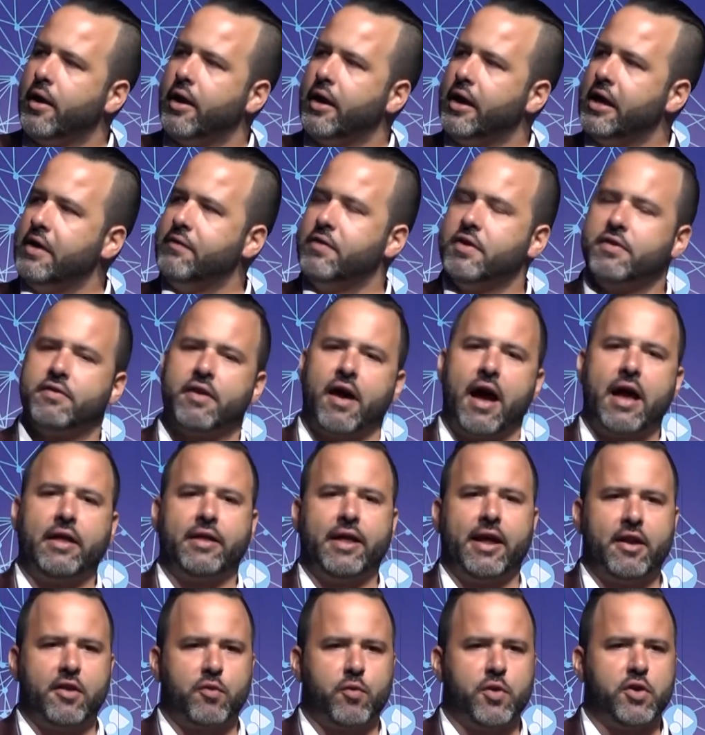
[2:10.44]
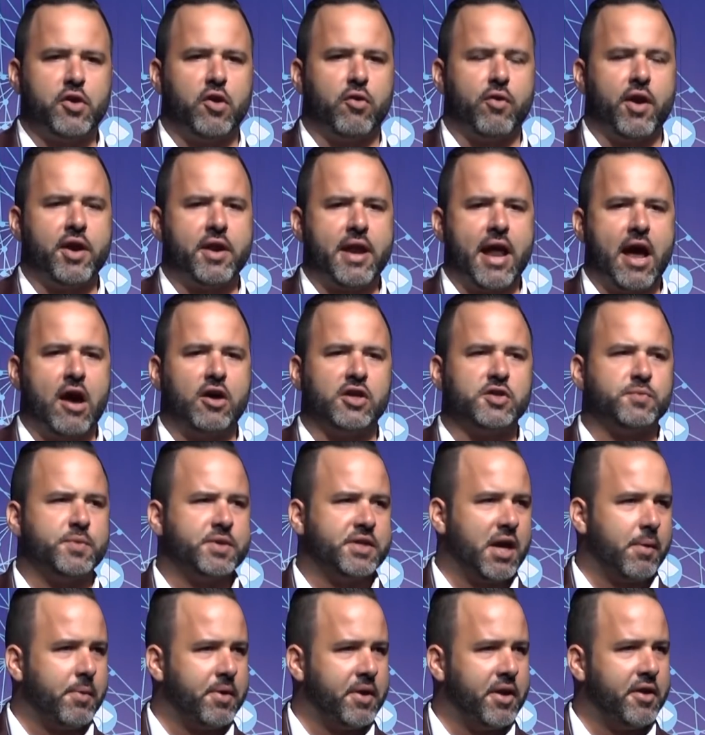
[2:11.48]
Even Thailand, as we know right now, is
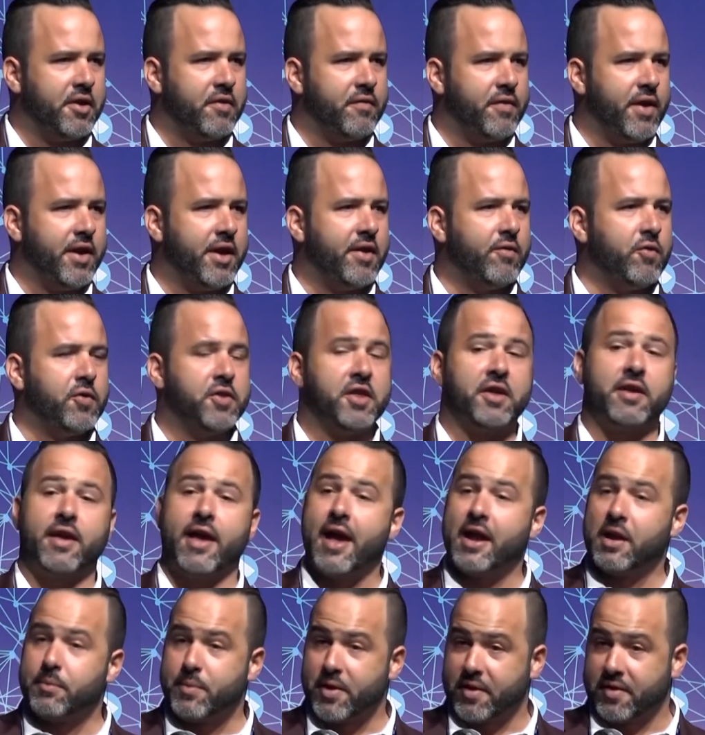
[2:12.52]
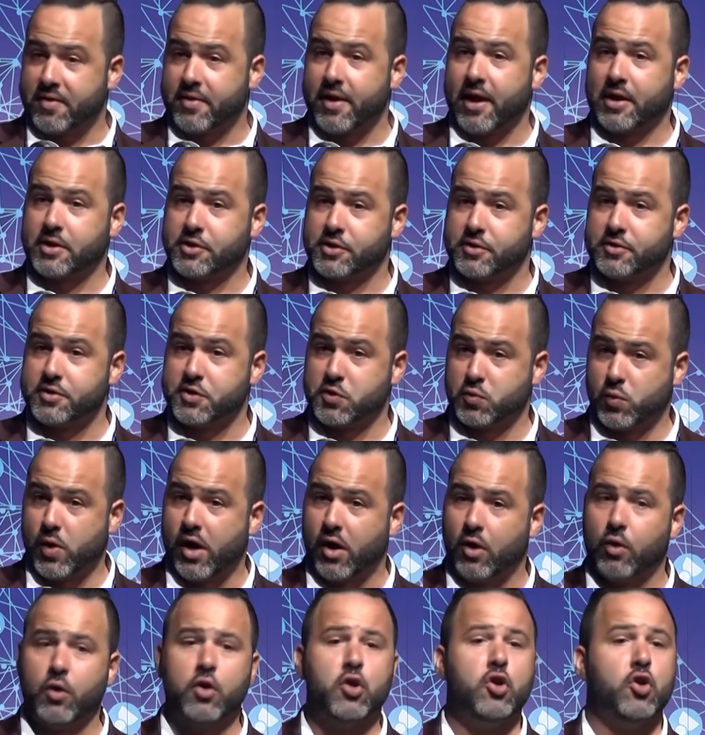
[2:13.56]
becoming innovative with the cannabis sector as
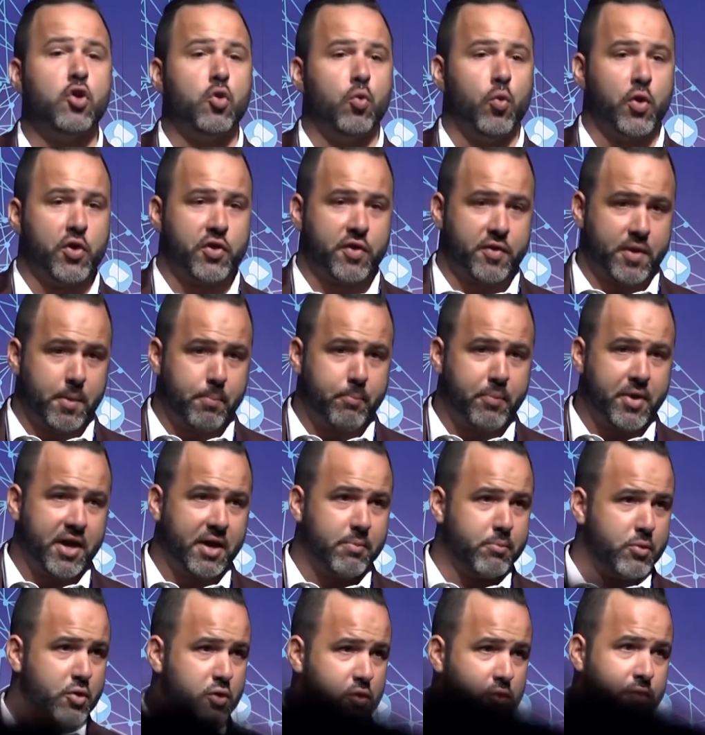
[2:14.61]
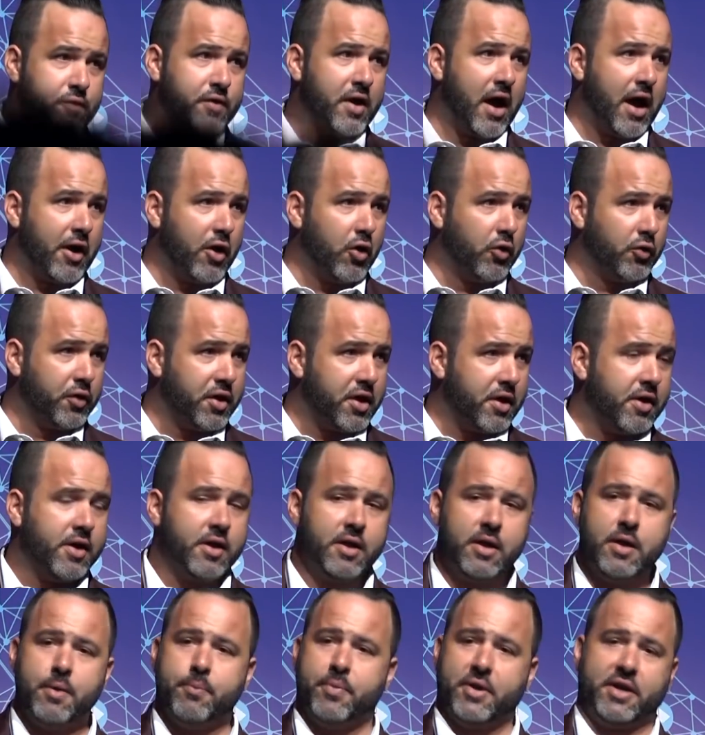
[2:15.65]
well, which is a big move, not only
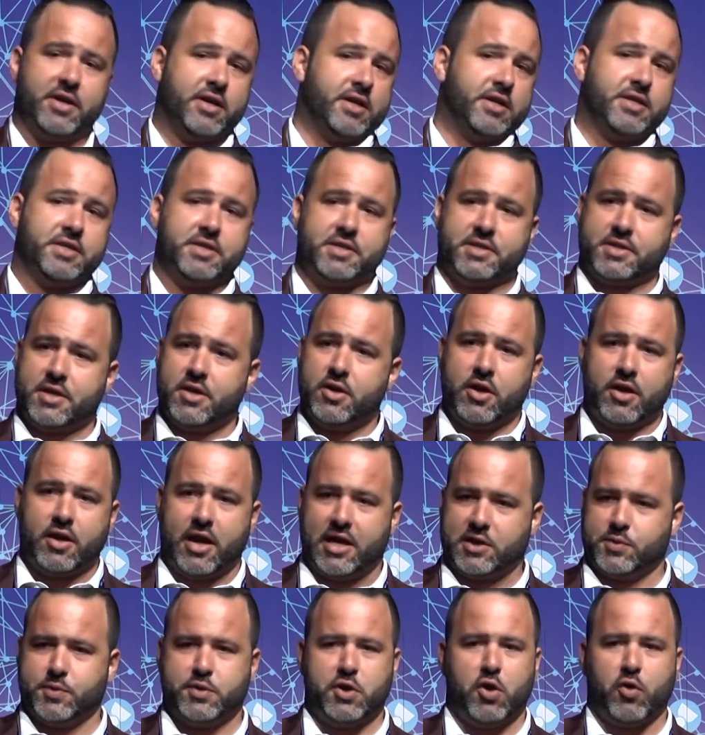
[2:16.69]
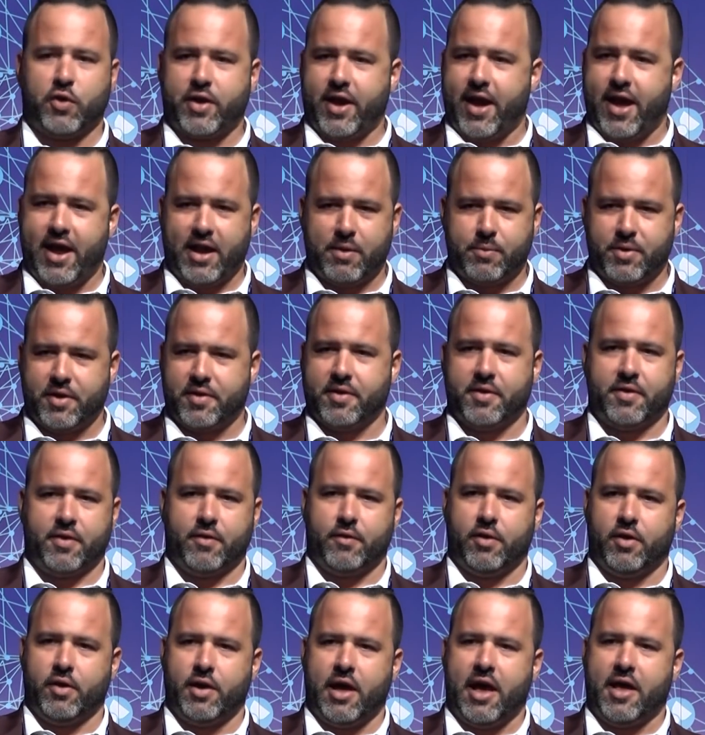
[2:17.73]
because, as we know, cannabis
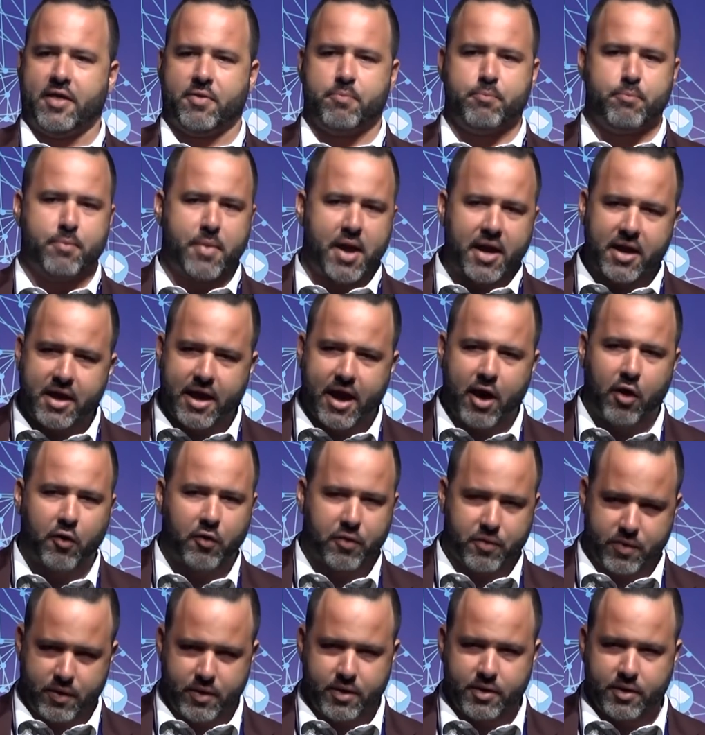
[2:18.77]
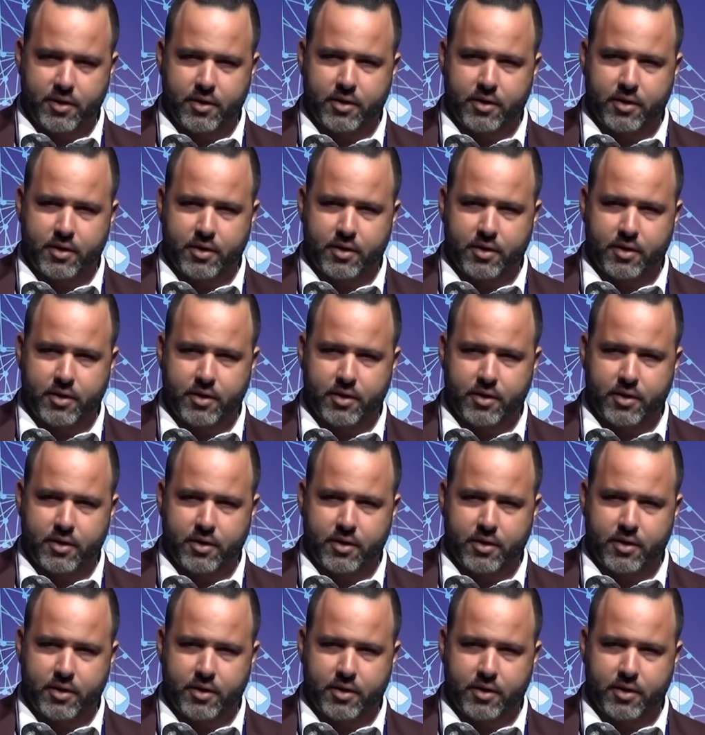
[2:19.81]
has many health